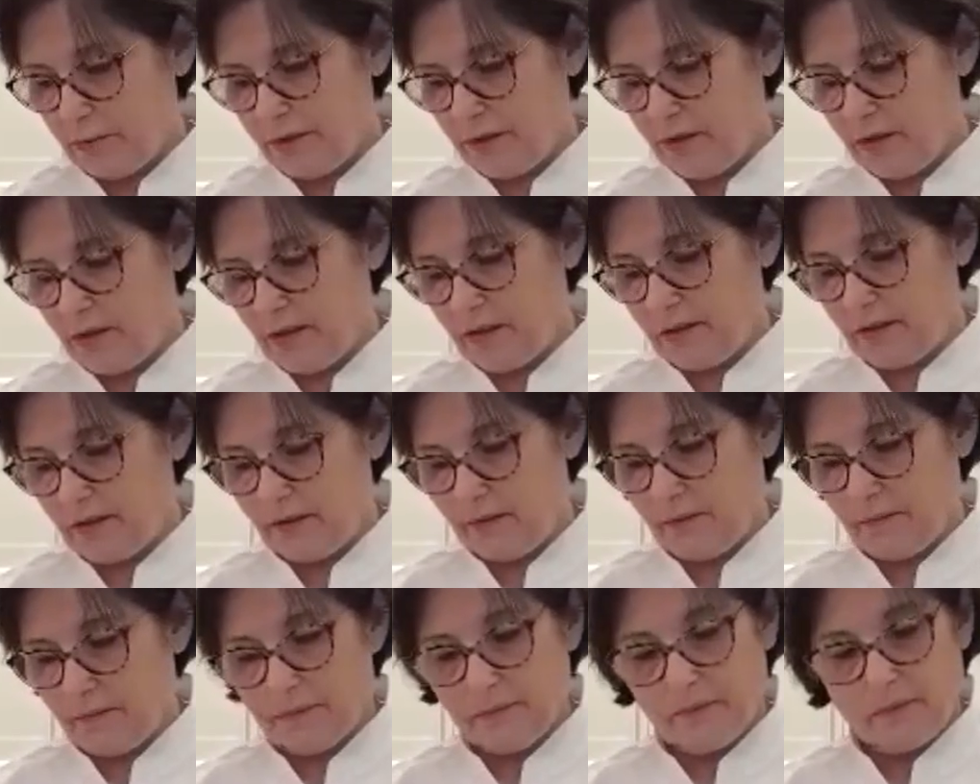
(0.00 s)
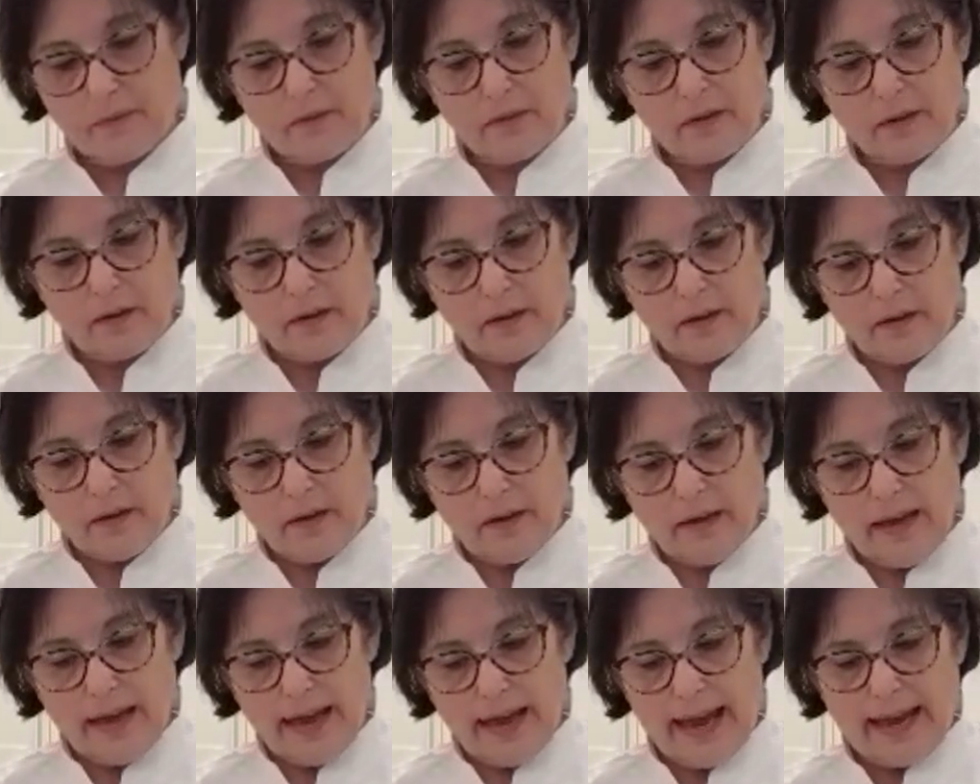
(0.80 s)
with the,
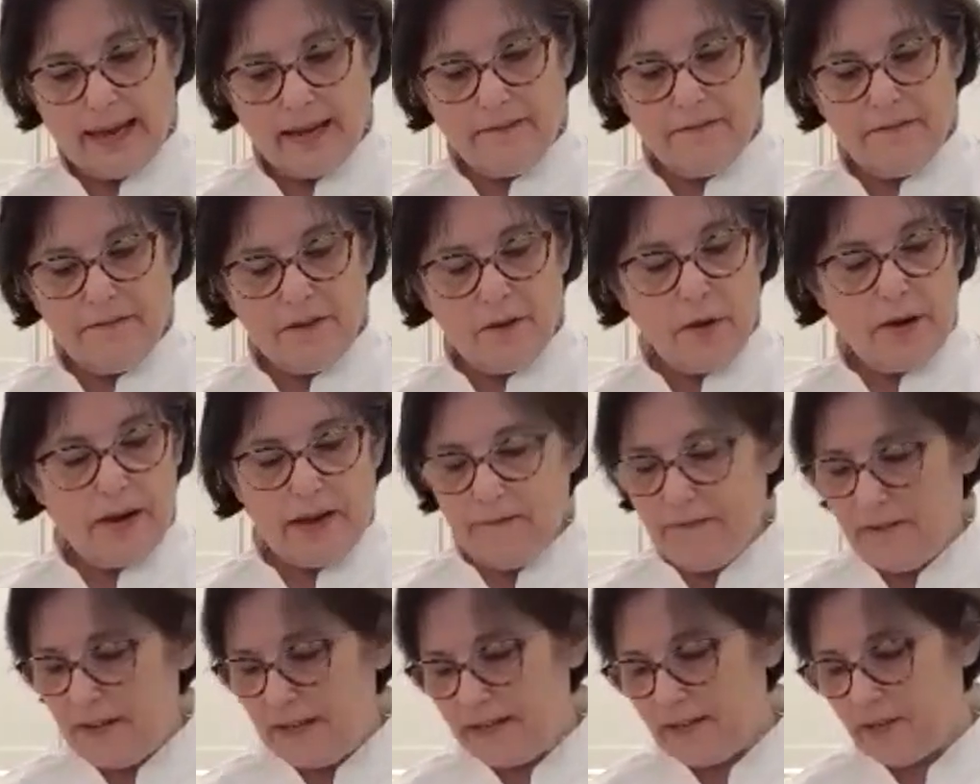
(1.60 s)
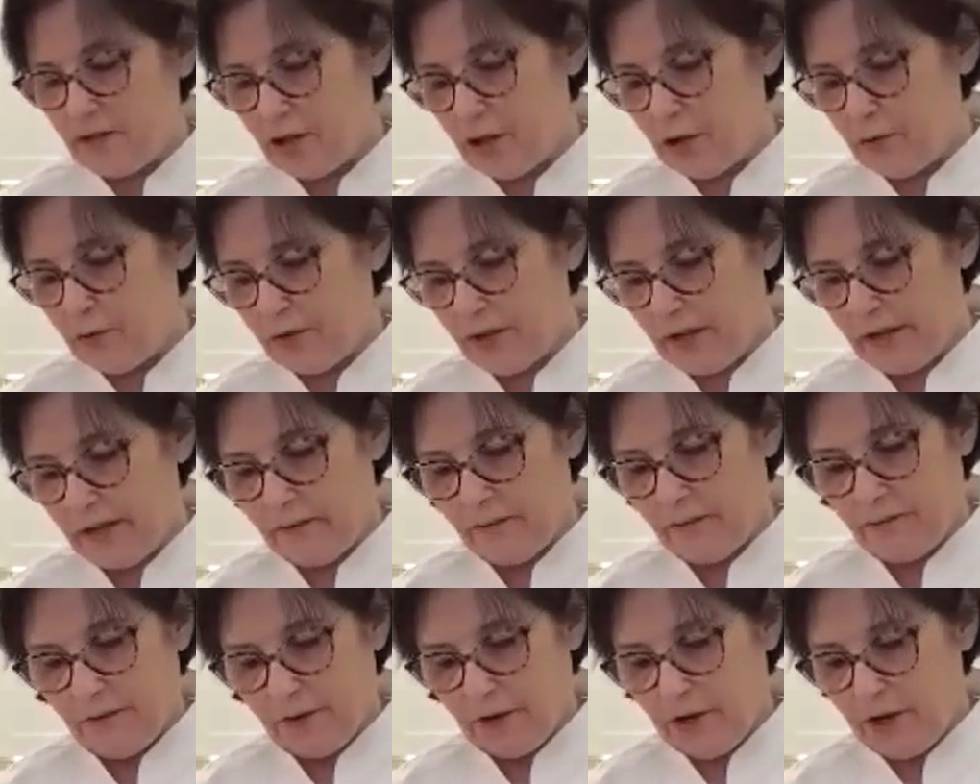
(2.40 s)
and if it's too
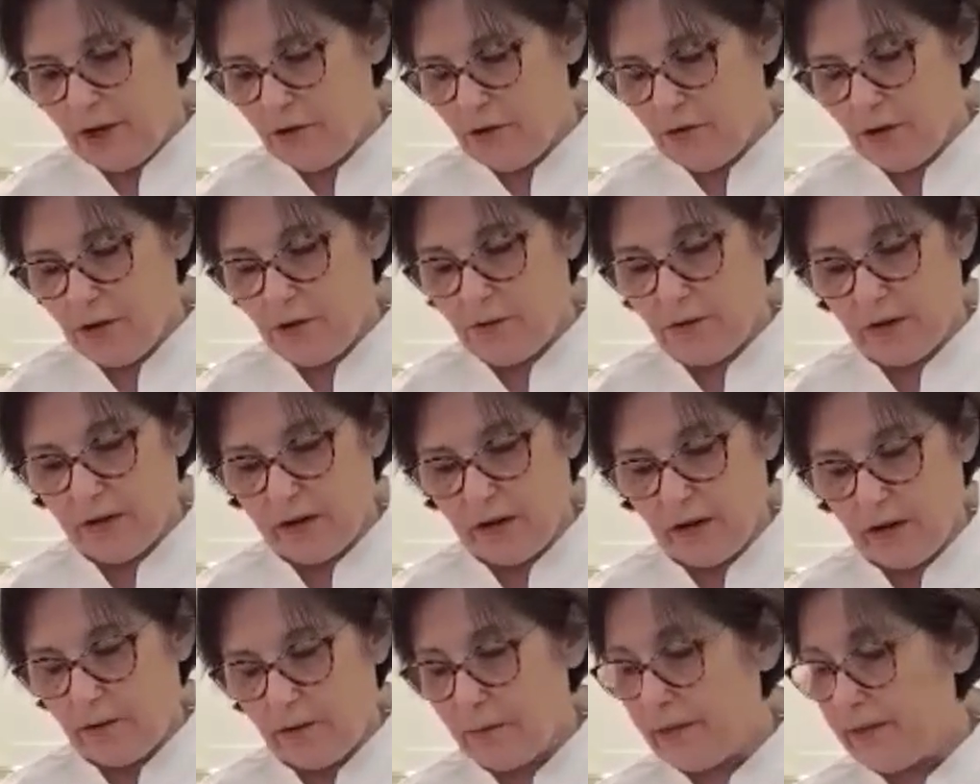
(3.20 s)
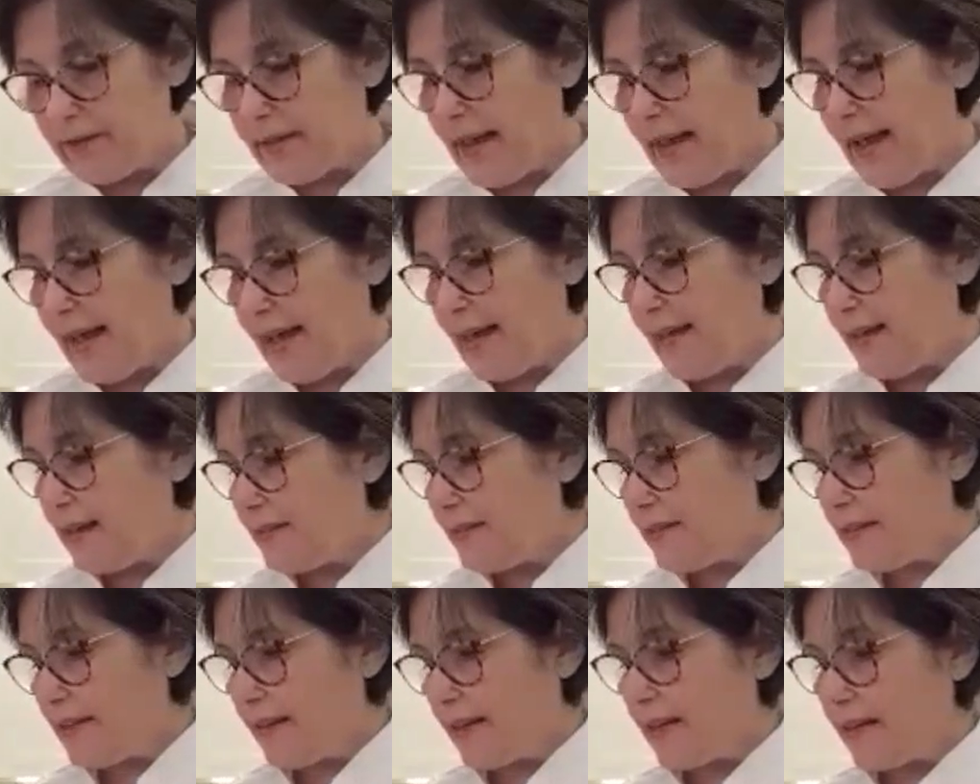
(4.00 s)
thin for you, you can always add a
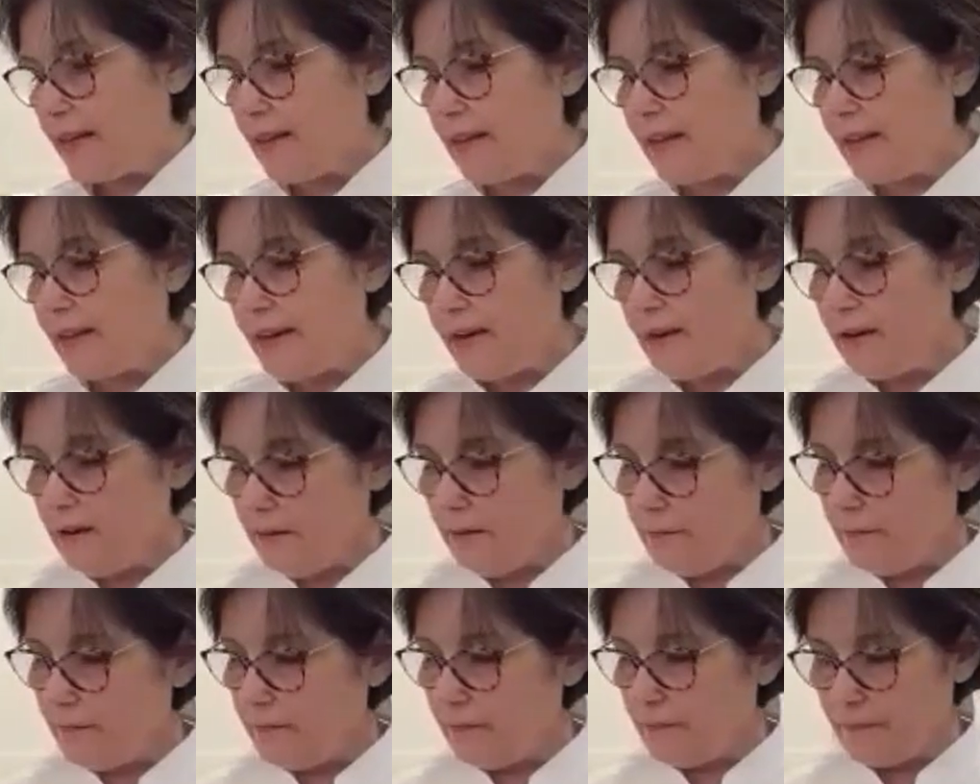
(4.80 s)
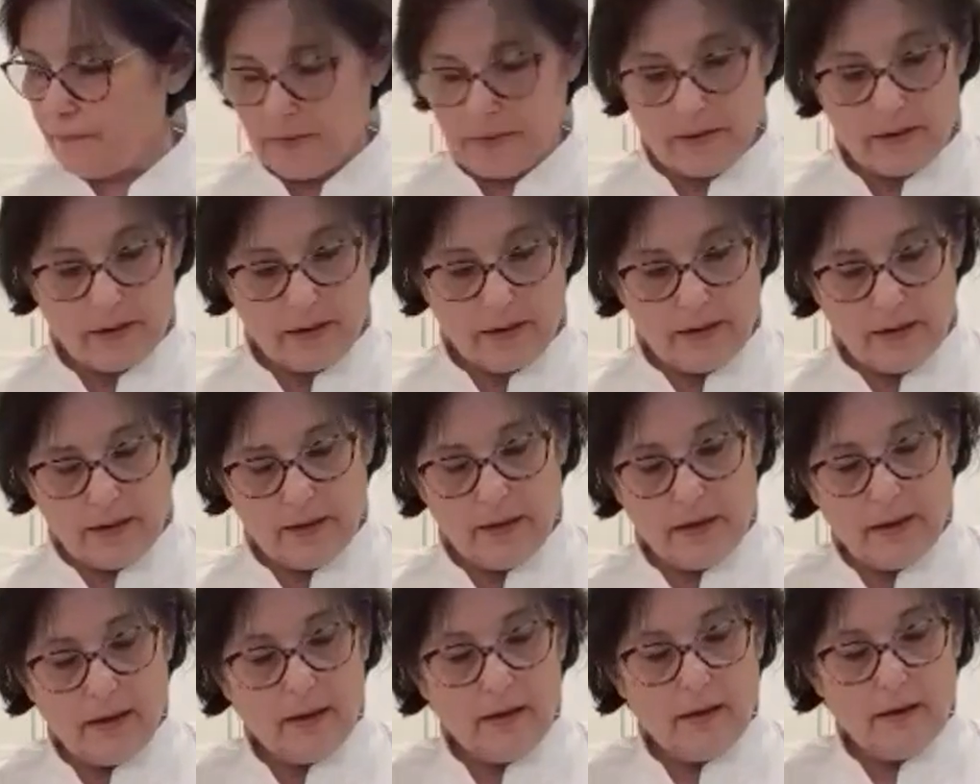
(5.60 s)
second layer
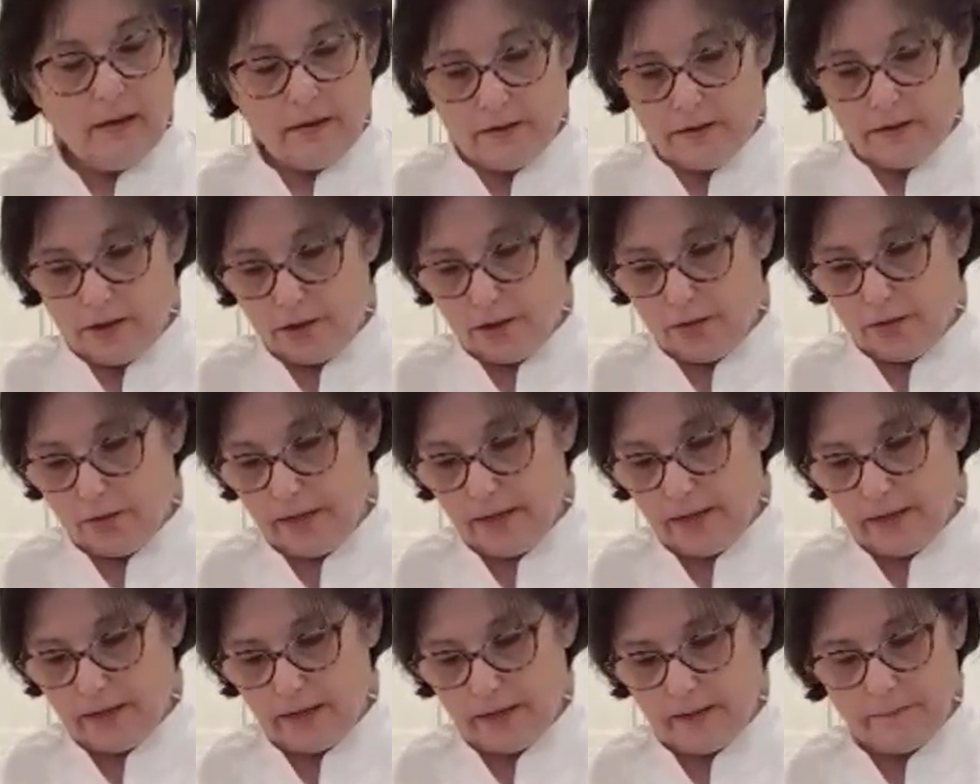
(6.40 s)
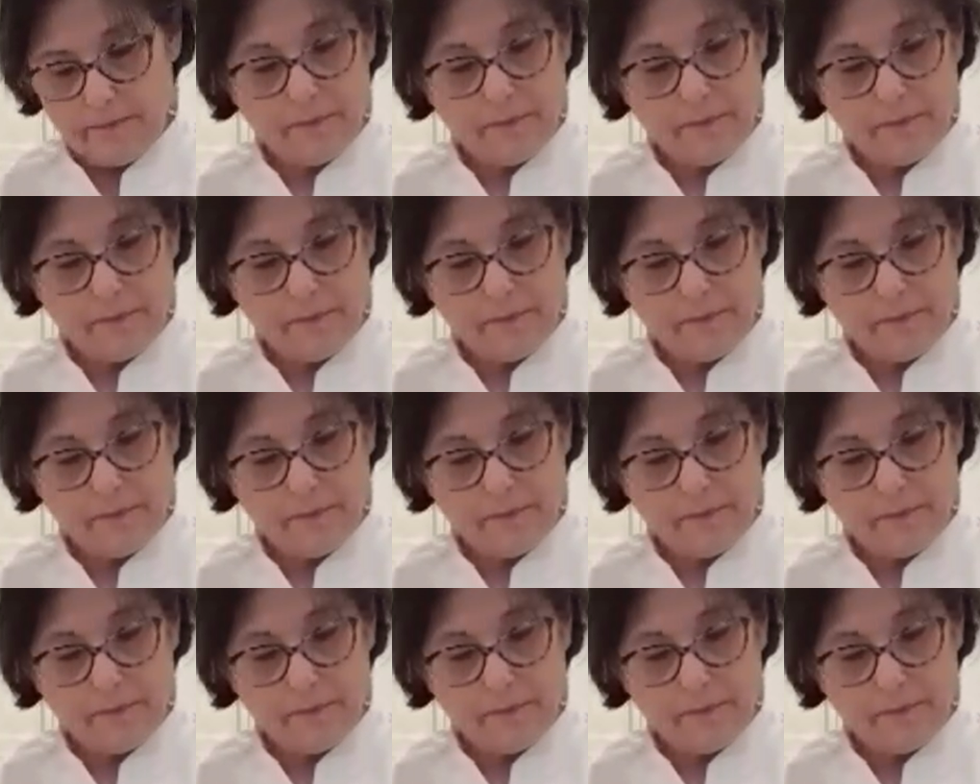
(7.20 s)
to it.